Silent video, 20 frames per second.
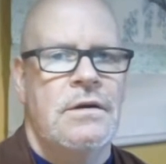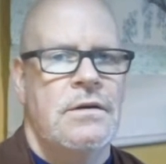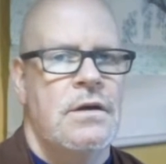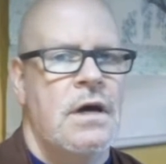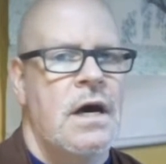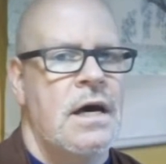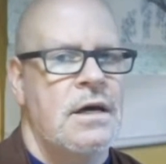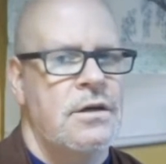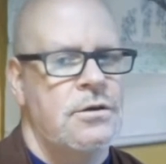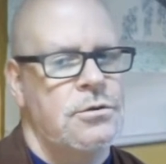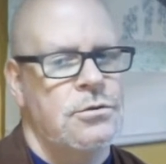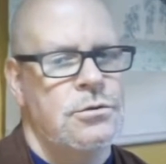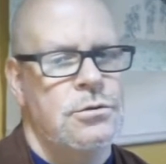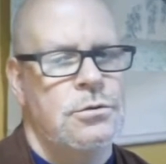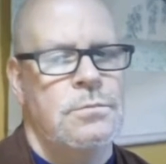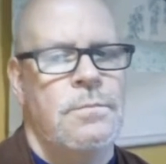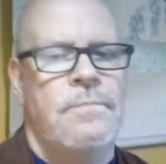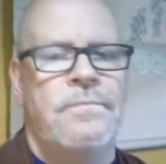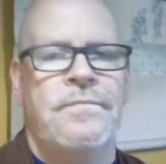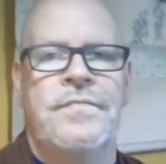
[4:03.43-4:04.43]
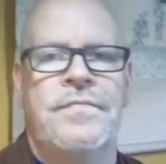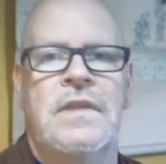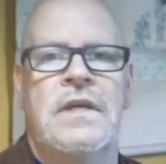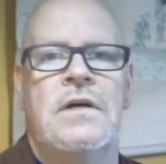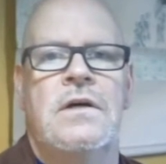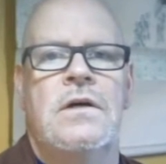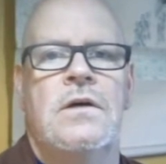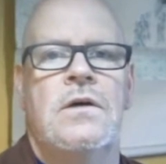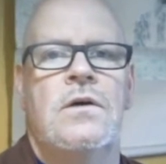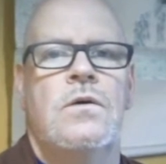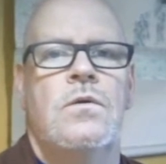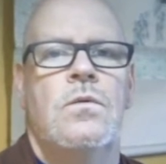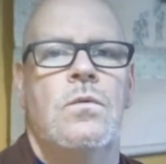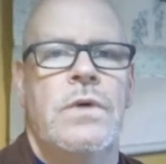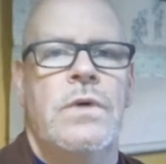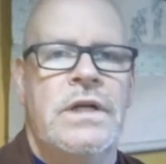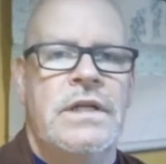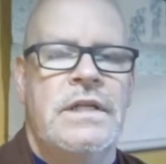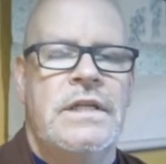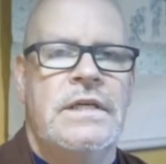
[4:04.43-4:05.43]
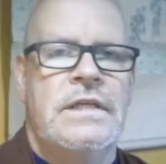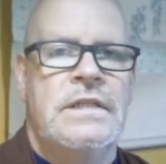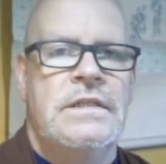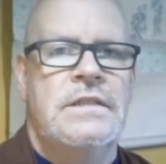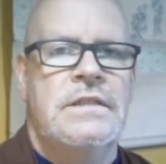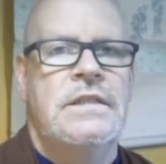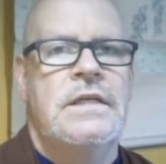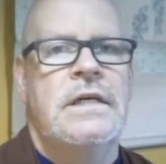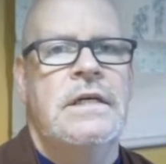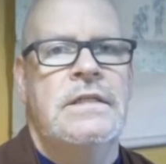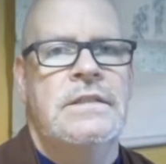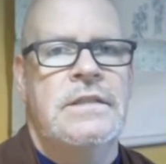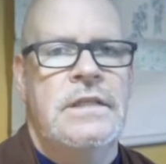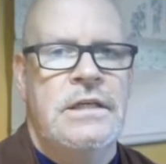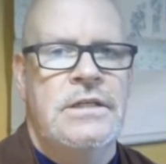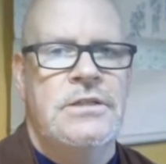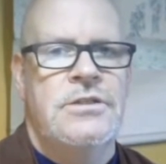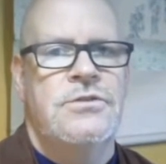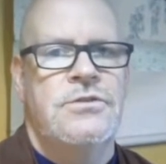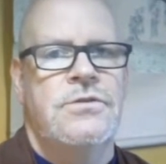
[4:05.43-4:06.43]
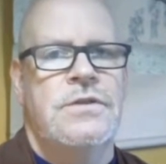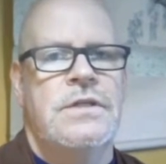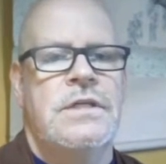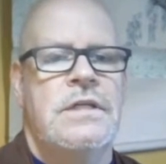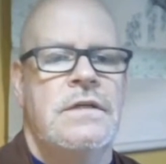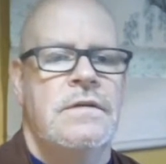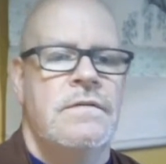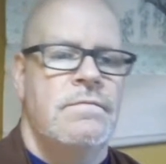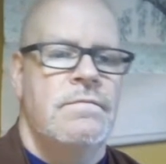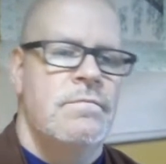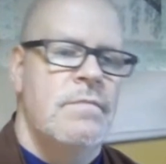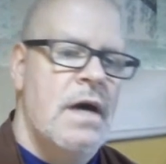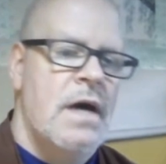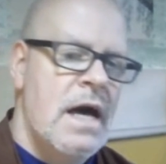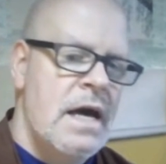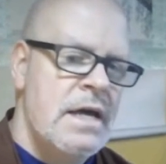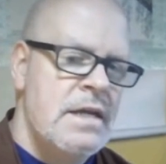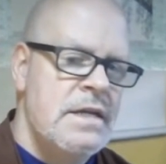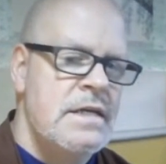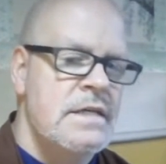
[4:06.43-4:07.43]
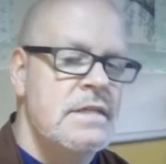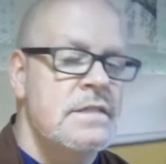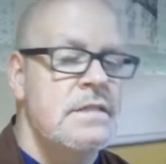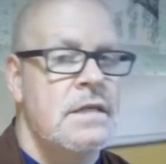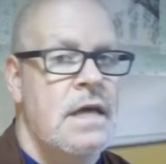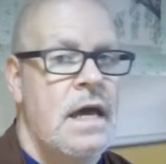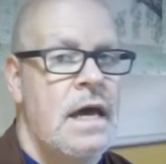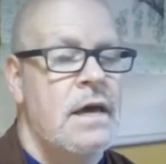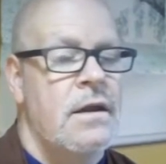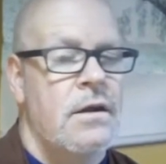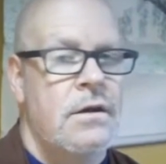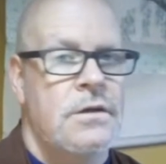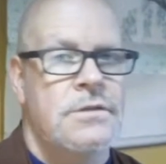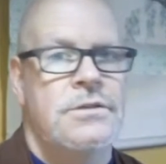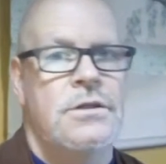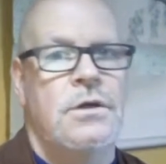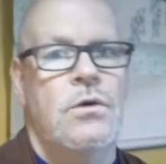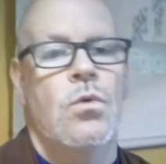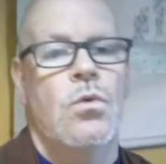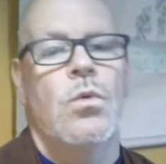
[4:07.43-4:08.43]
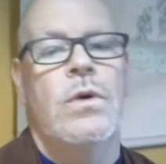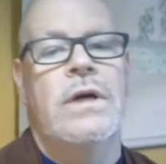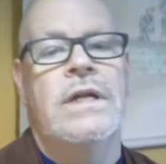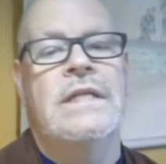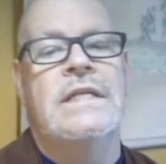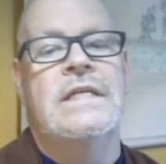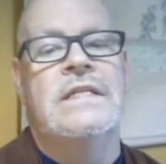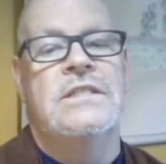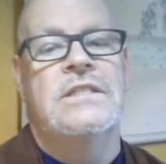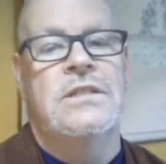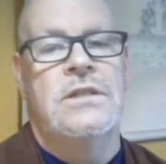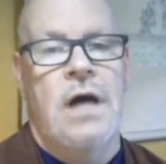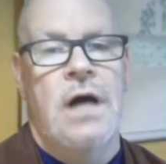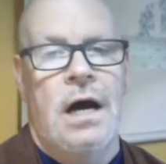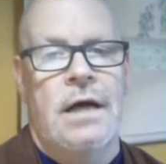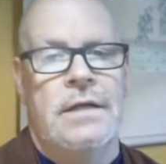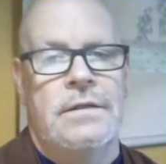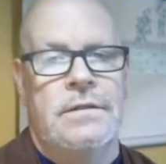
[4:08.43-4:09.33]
haiku, what it is, its history, ideas, and also what it is not.